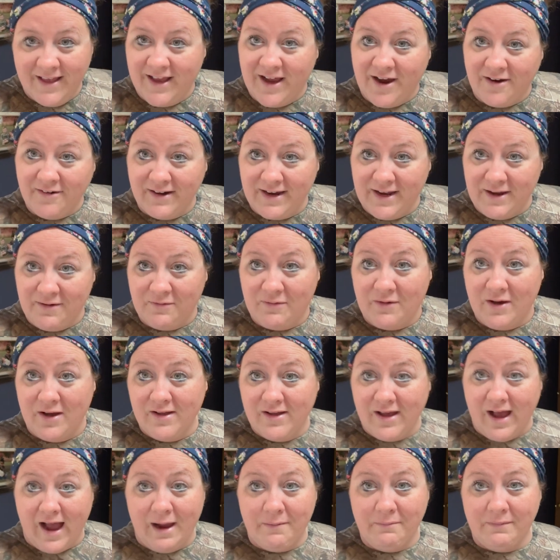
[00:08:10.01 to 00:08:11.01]
all right,
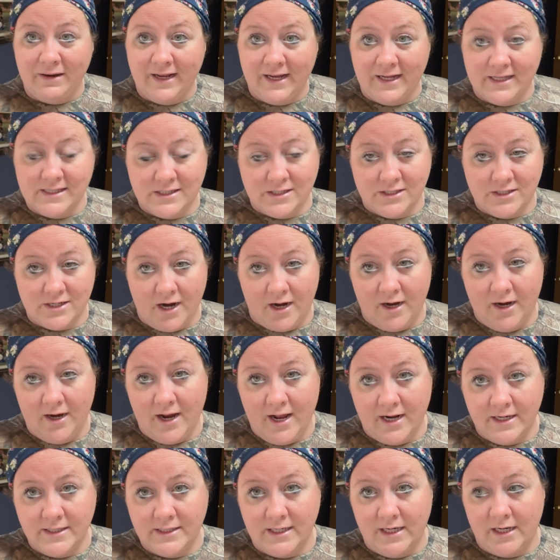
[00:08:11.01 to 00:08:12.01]
well, I'm gonna get started
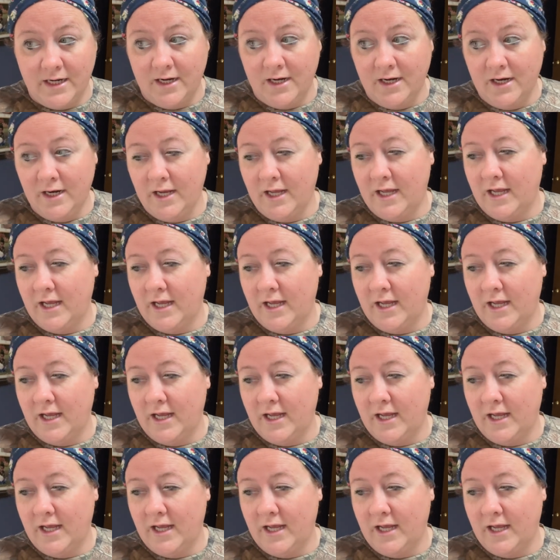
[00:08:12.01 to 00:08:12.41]
on dinner.